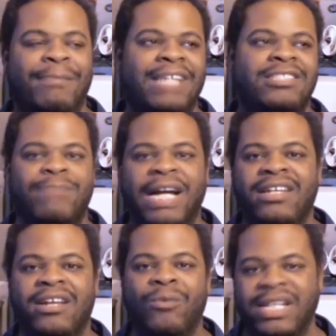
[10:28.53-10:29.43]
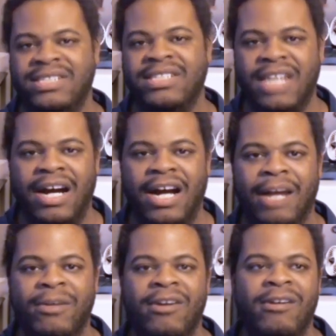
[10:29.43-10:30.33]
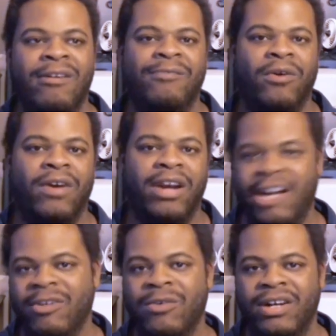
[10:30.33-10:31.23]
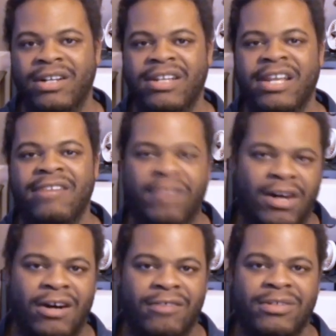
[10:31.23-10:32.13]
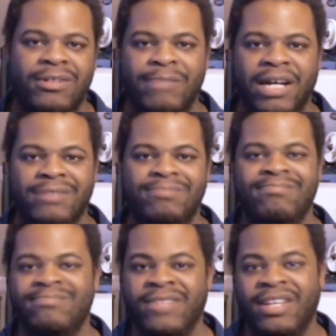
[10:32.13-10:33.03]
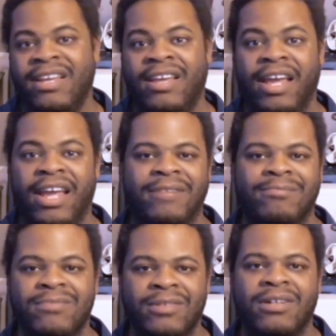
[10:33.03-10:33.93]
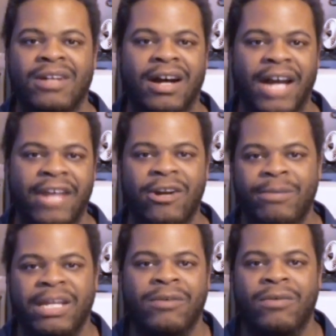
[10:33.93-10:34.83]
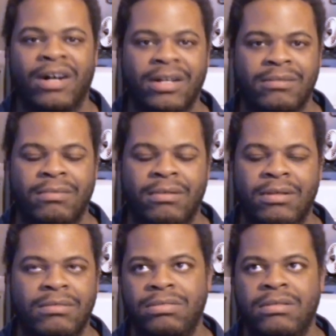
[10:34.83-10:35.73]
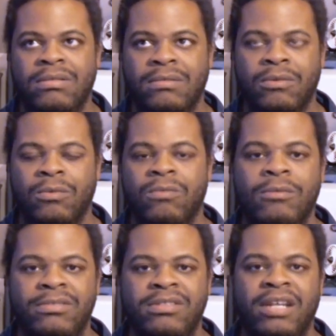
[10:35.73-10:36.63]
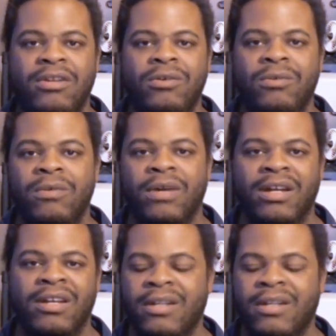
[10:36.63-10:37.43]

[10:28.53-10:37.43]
match was practically a waste of time for everyone involved. But hey, AOP won. Whoop-dee-doo.